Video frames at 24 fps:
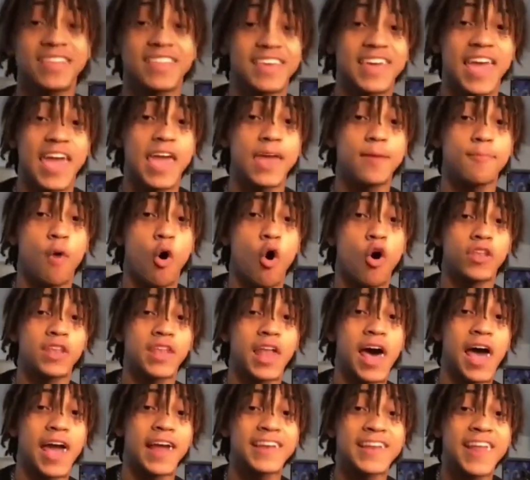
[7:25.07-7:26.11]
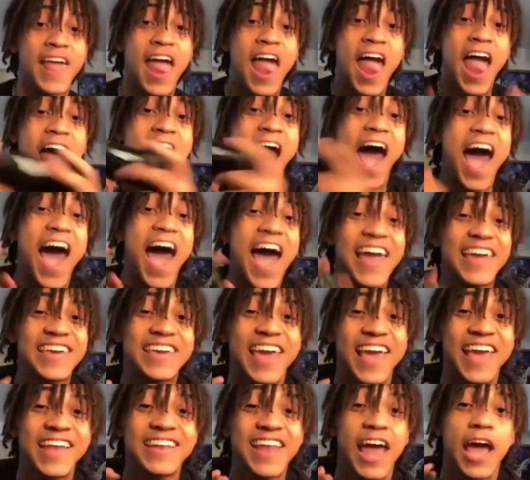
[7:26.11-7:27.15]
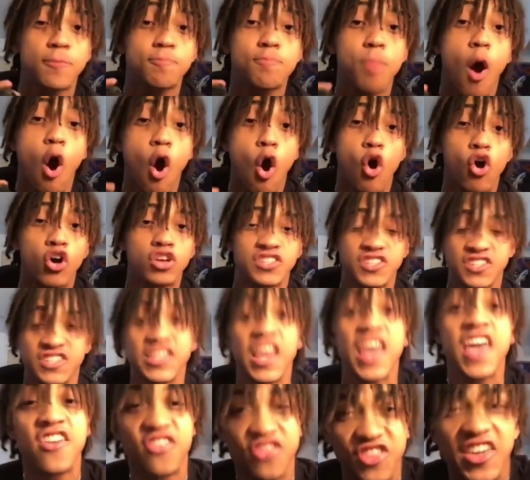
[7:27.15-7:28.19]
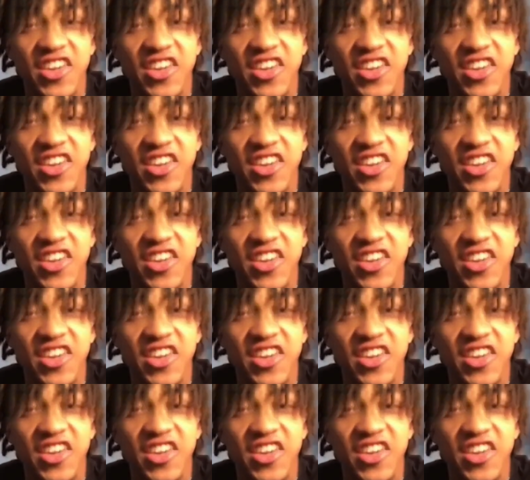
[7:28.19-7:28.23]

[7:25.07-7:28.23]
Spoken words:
game online, I cannot pause the